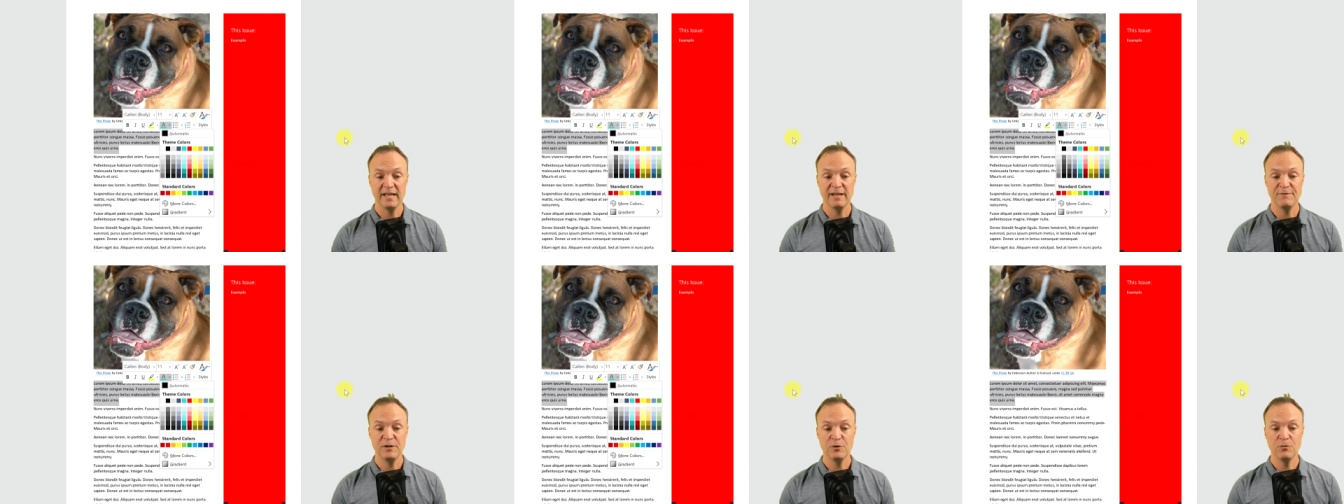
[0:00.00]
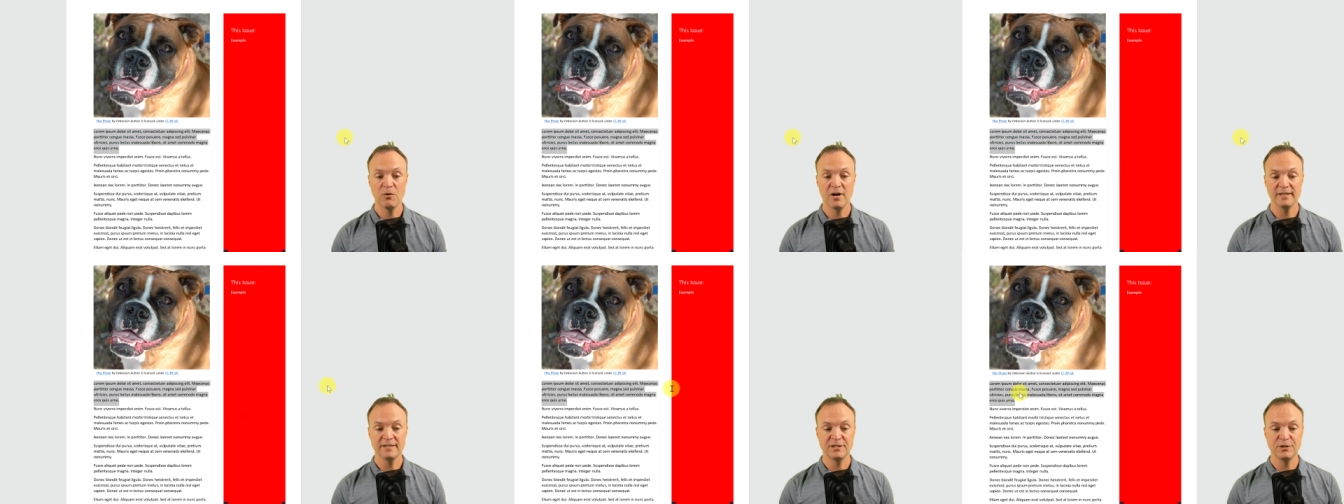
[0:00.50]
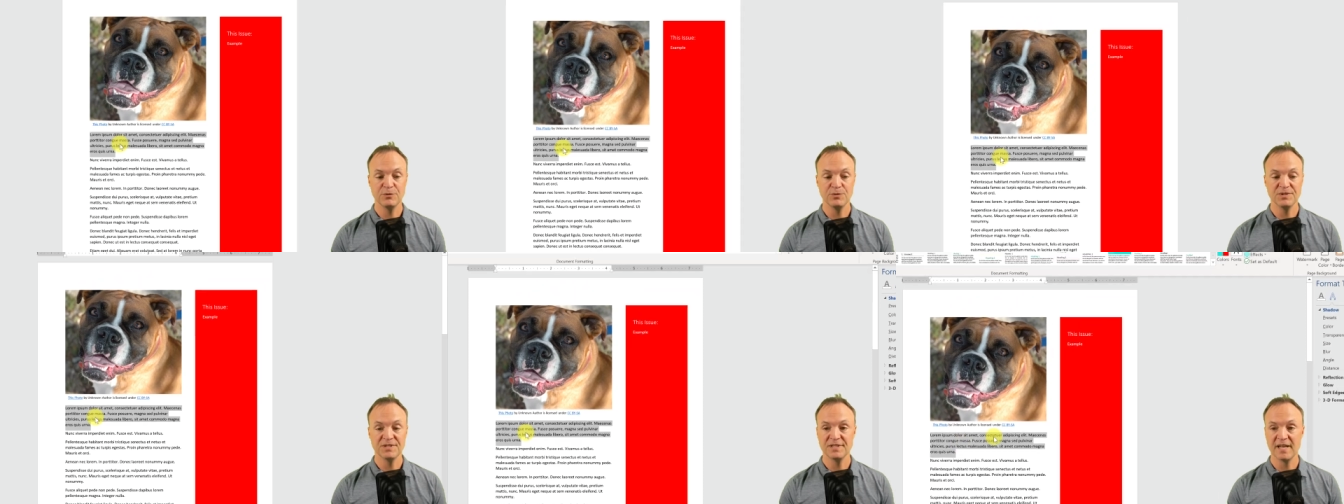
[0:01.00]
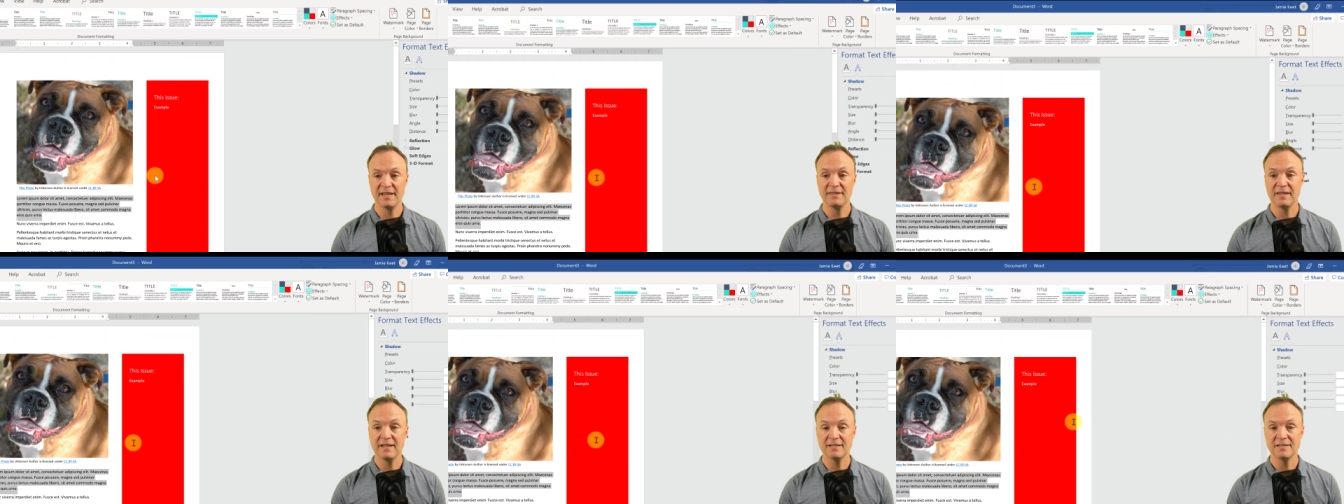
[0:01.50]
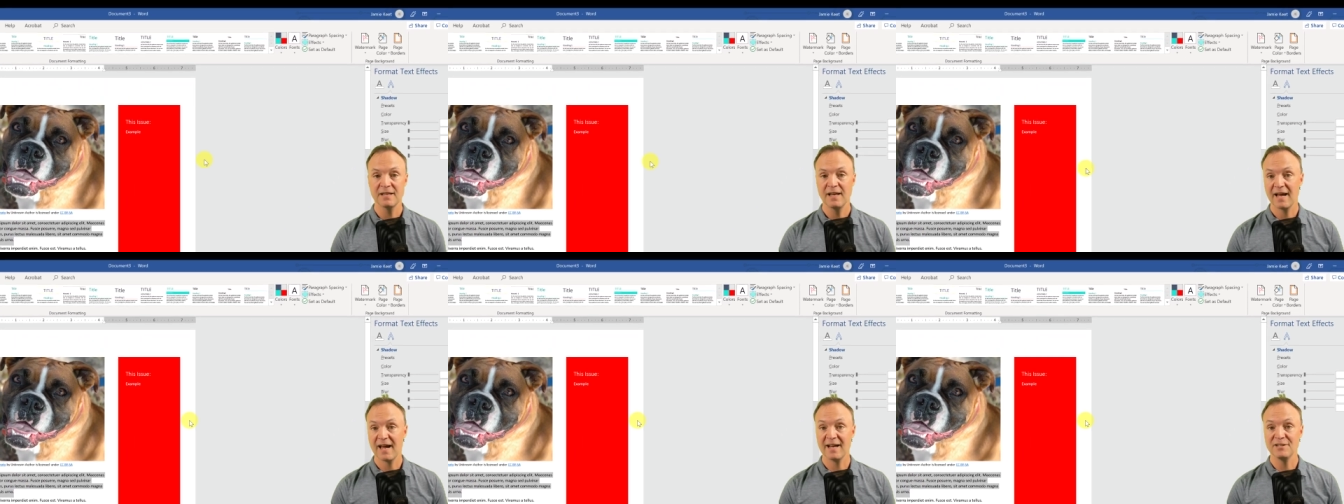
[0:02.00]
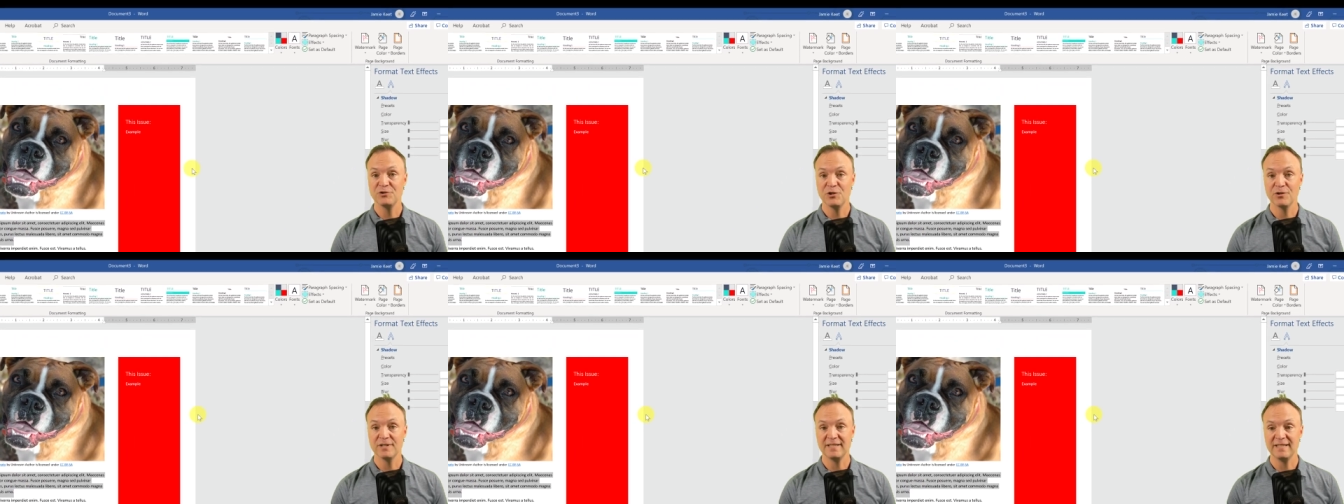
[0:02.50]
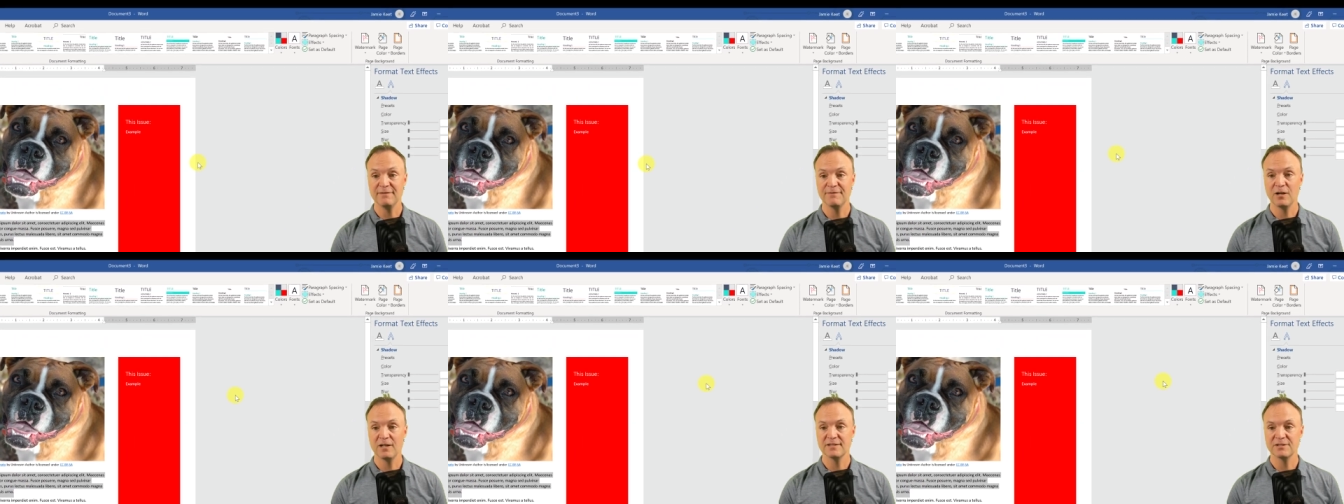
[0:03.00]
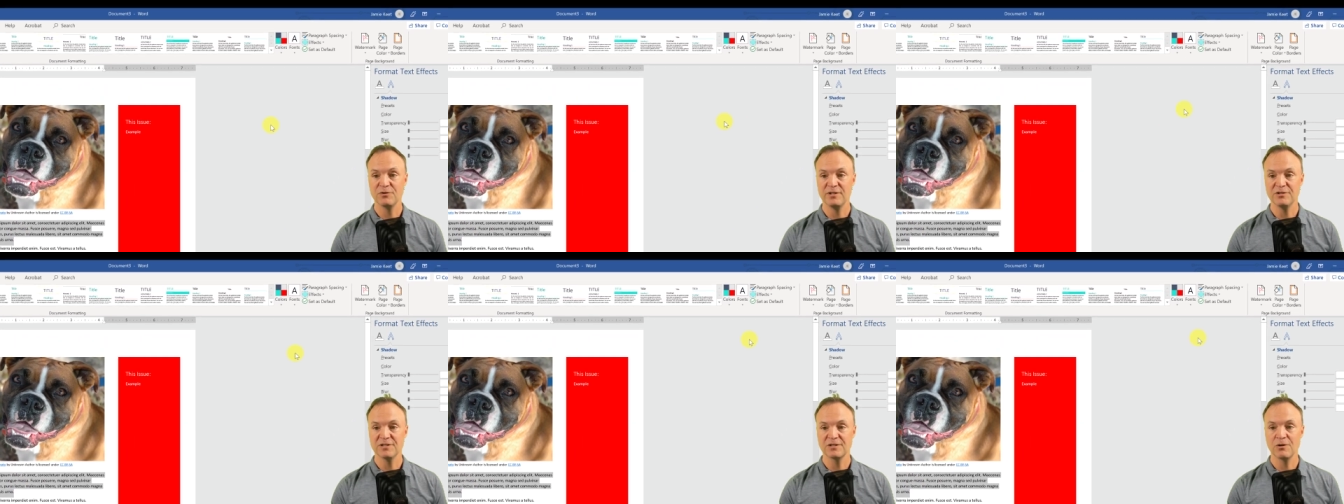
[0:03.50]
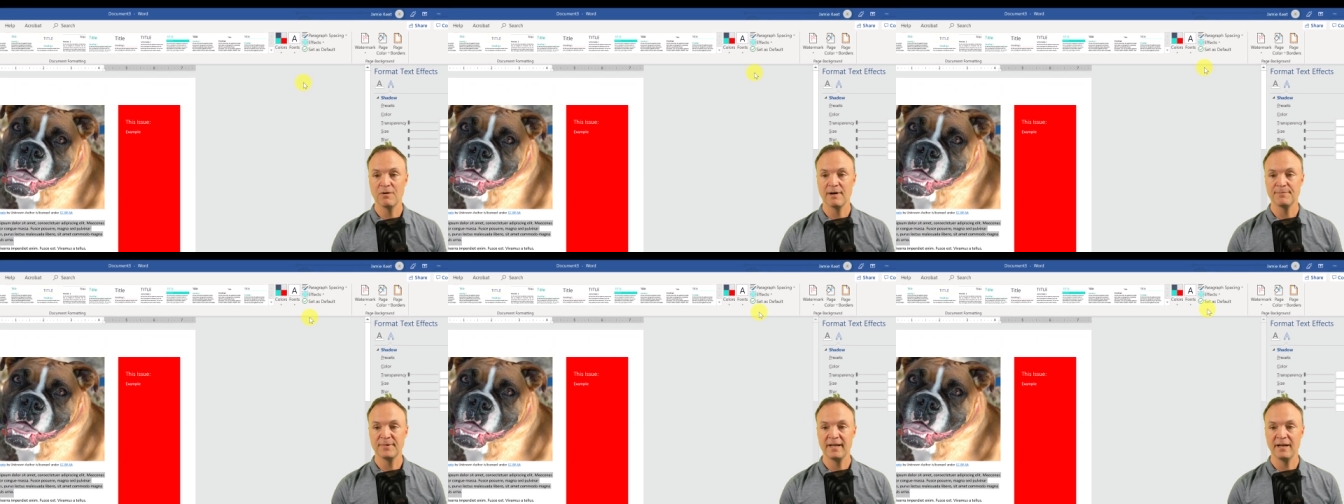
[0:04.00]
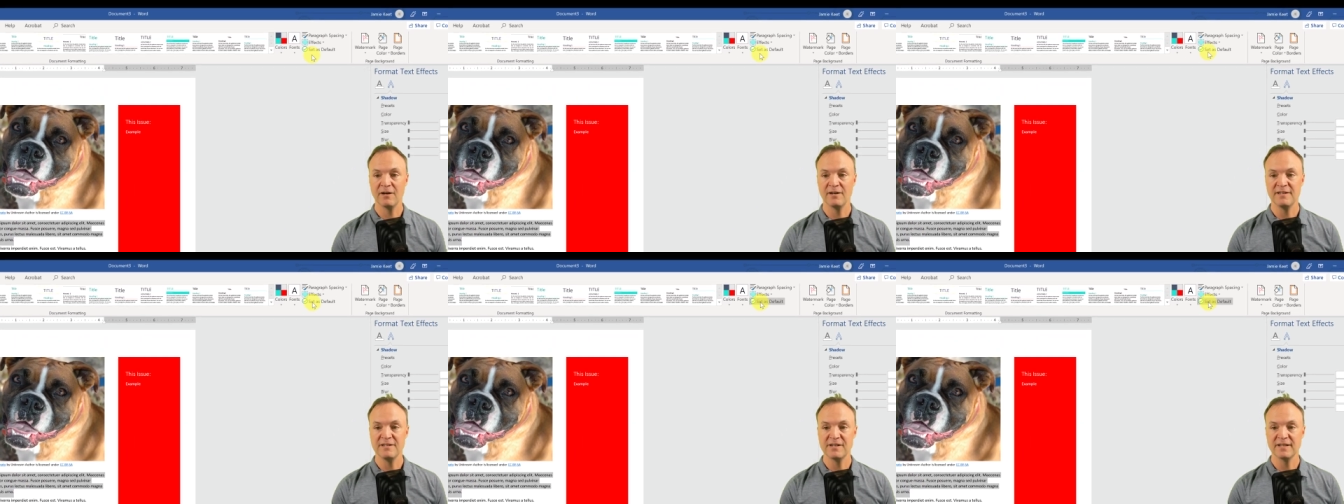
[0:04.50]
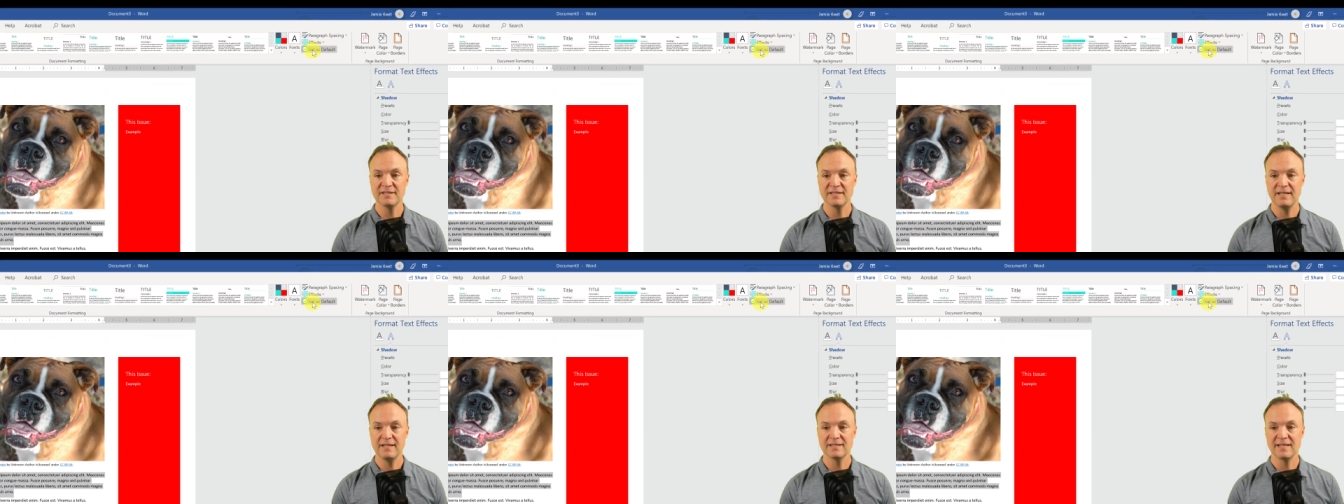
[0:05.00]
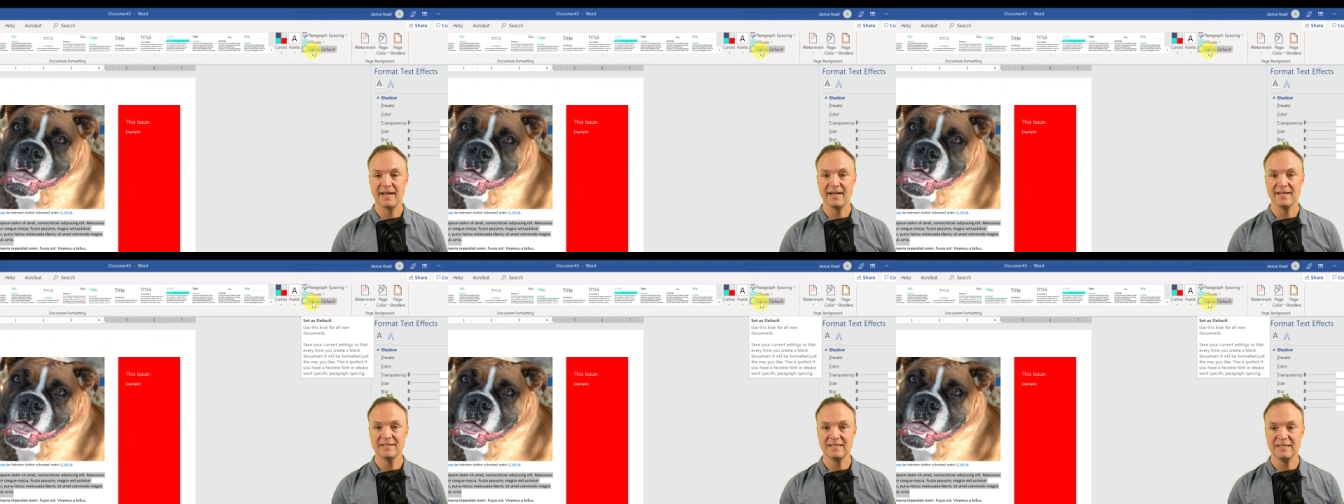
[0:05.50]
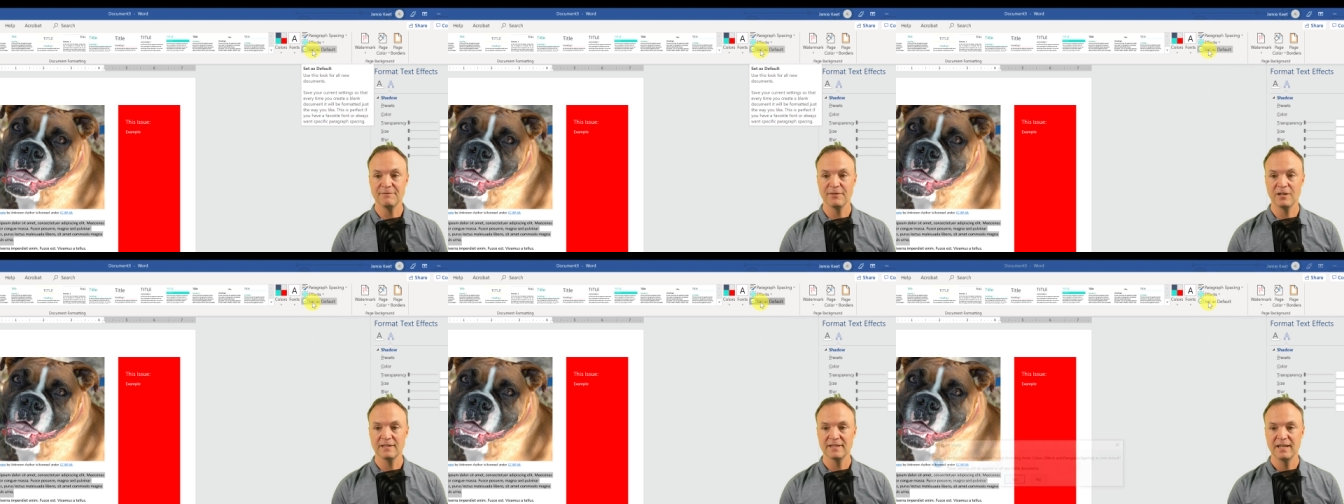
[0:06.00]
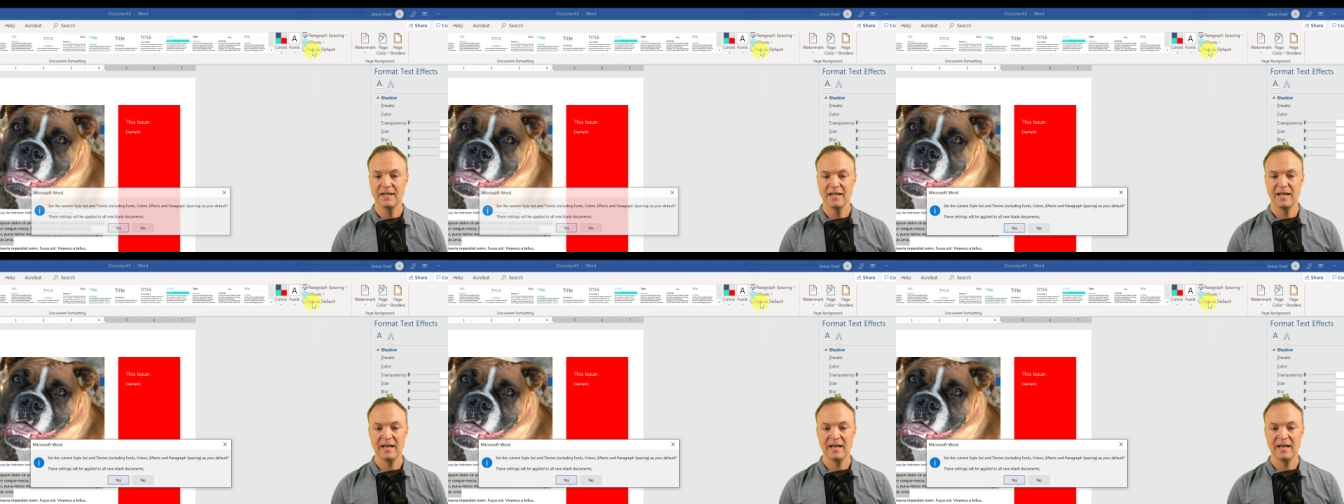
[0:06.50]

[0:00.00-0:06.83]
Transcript: If you want to set this as your default, so you just go up here and you can see set as default.